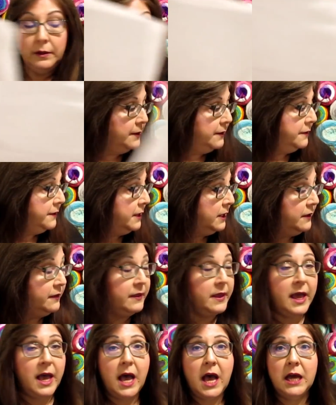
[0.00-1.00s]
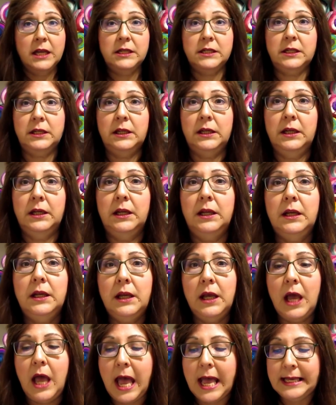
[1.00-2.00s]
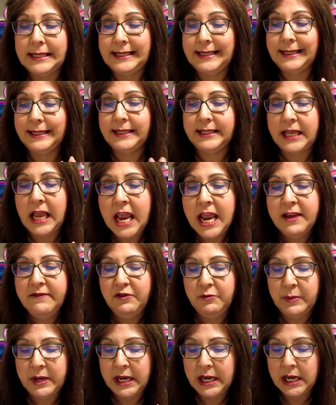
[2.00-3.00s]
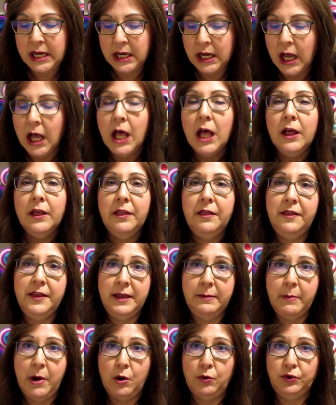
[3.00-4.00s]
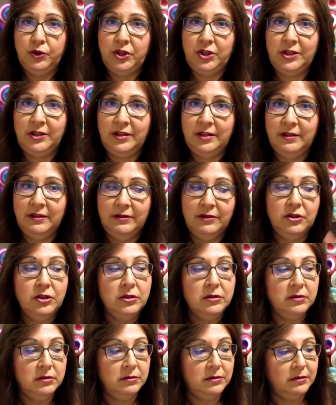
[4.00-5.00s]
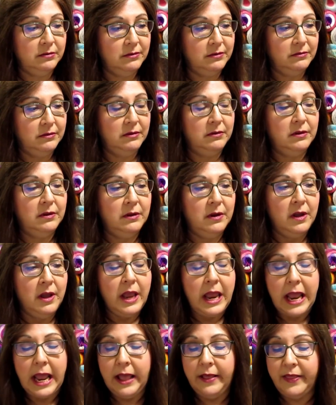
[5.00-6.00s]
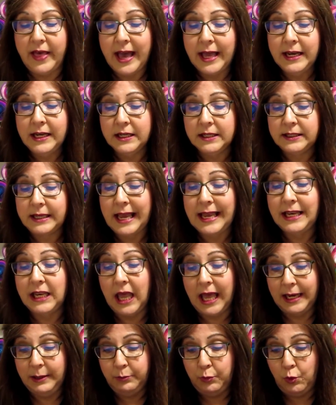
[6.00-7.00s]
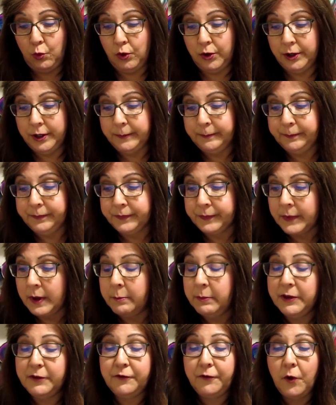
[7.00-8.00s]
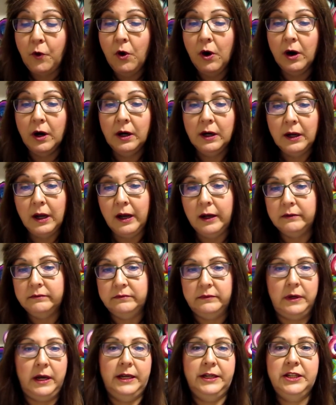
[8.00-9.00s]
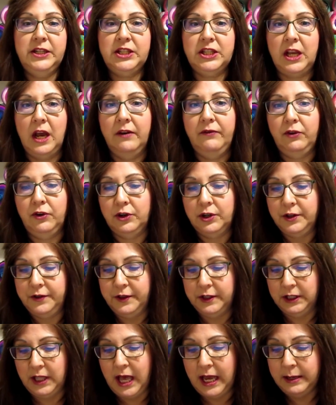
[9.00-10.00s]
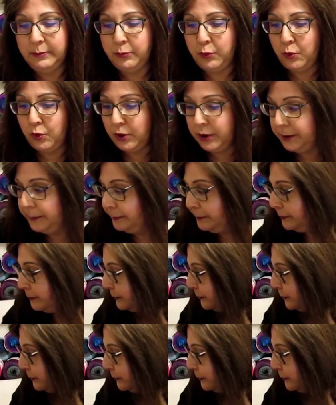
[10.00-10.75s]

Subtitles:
the thing that has saved me the most, and that is a light board. Before I discovered the light board,